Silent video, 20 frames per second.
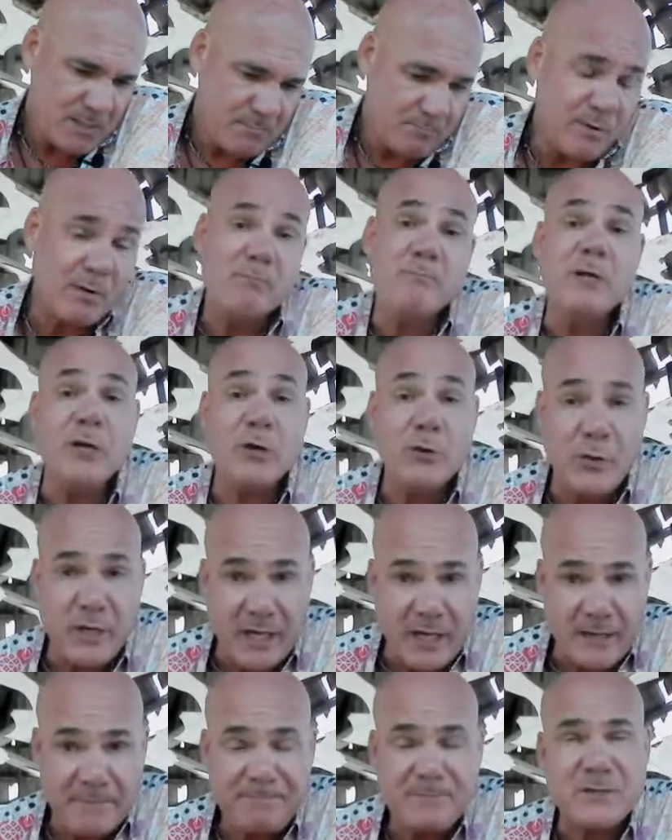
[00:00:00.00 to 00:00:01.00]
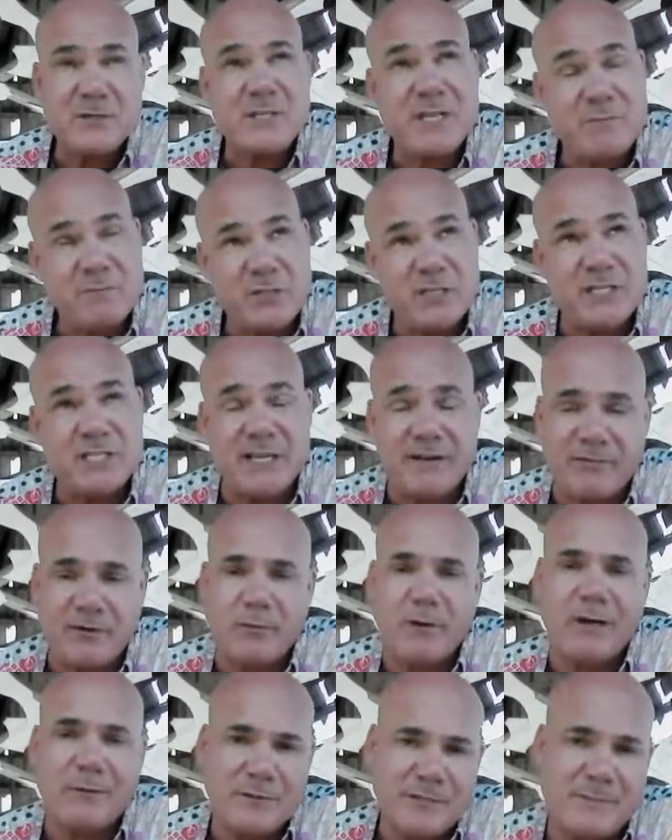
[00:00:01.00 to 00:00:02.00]
Bermuda. There's MGs
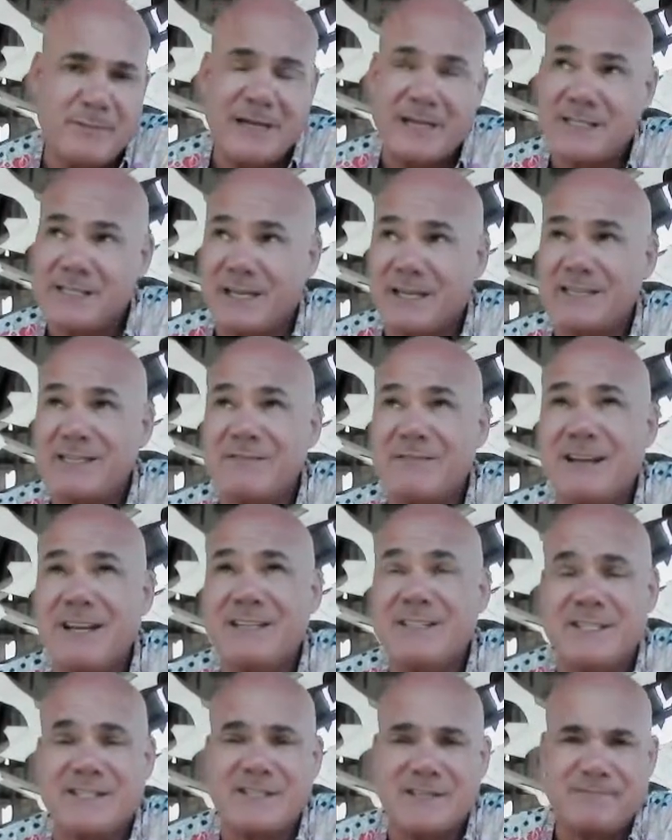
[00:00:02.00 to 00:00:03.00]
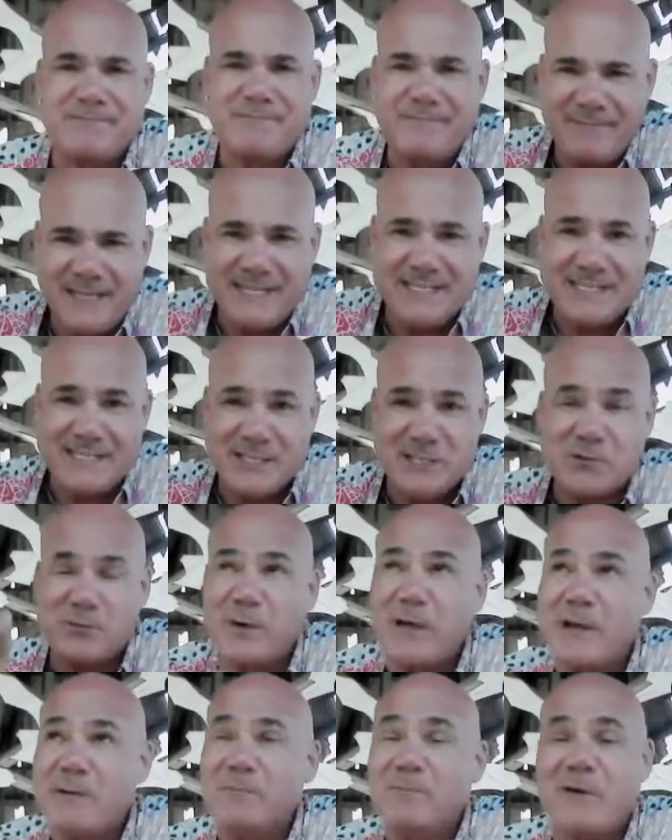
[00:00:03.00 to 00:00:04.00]
everywhere, which makes sense. Easy
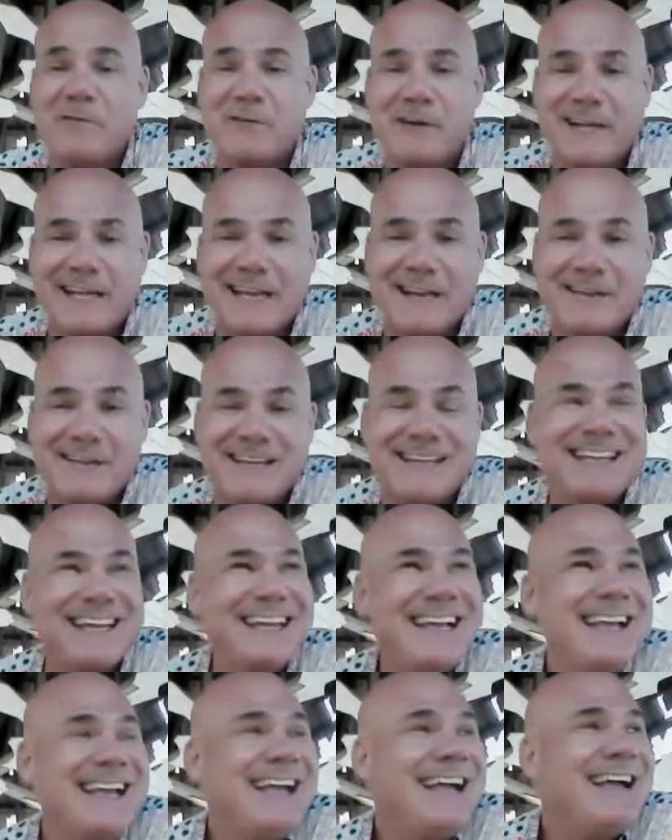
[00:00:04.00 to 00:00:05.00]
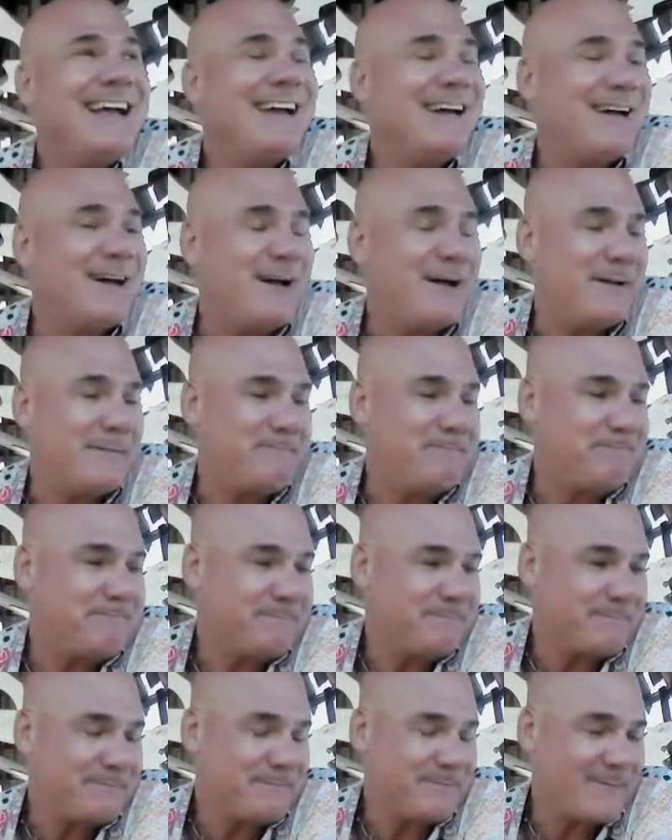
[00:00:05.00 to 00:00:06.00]
swim over to get it.
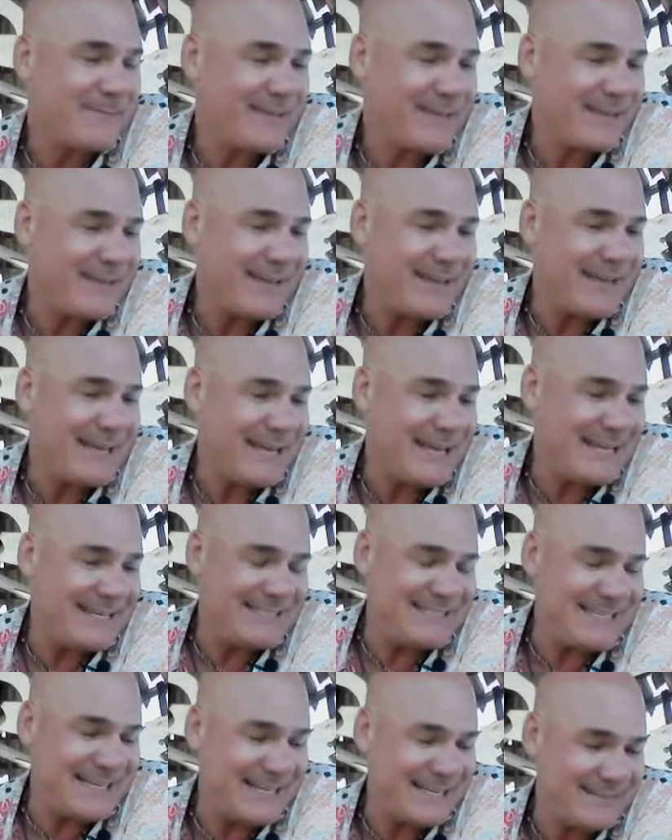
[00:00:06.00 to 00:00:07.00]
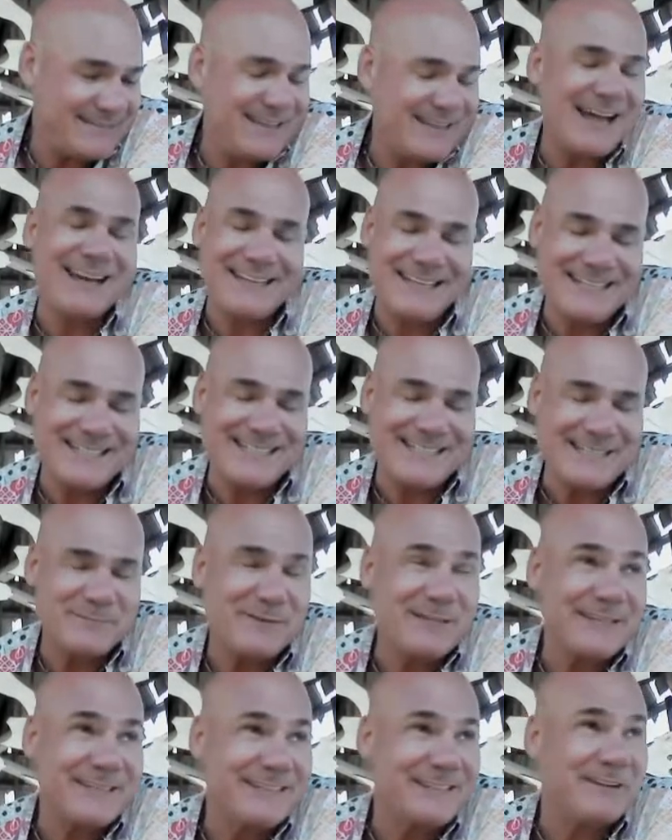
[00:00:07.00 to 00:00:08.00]
not easy,
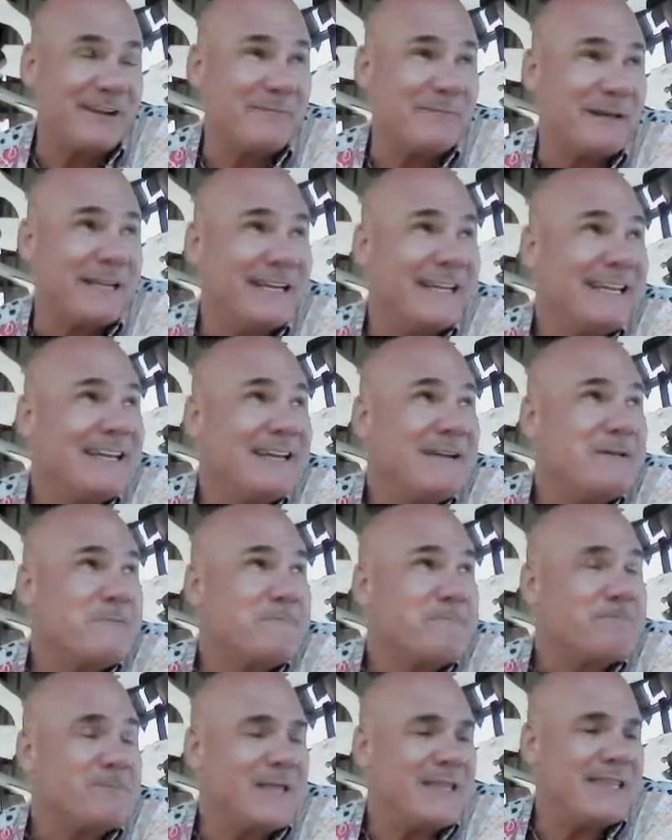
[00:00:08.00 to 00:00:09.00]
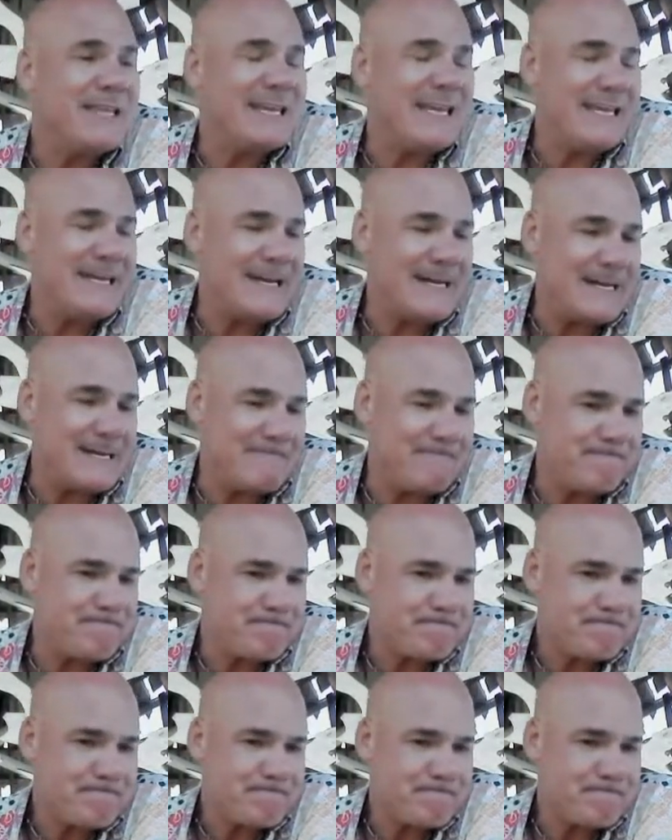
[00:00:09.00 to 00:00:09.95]
but you know what I mean.